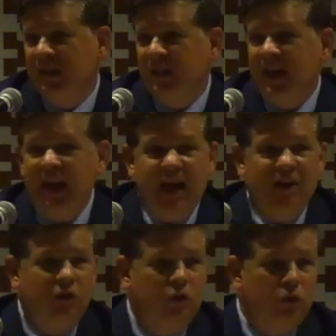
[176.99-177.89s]
they
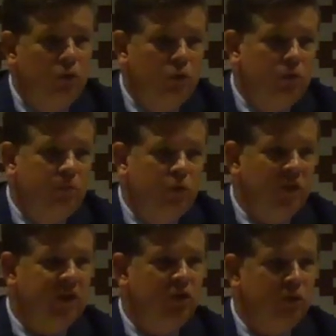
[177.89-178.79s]
had to
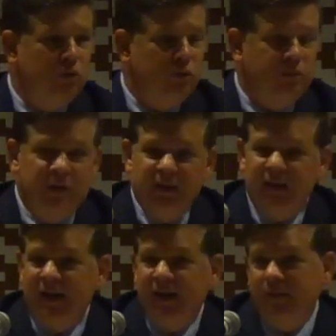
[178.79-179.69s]
move into
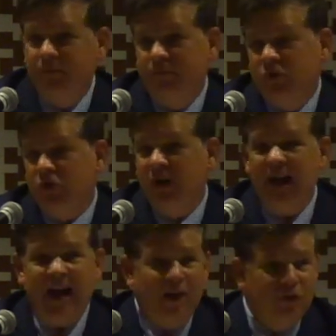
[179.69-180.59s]

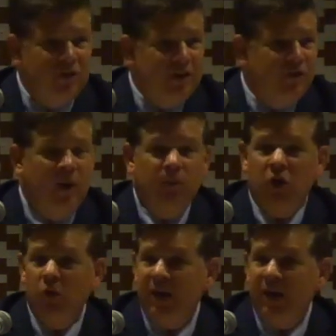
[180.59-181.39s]
student housing for him to go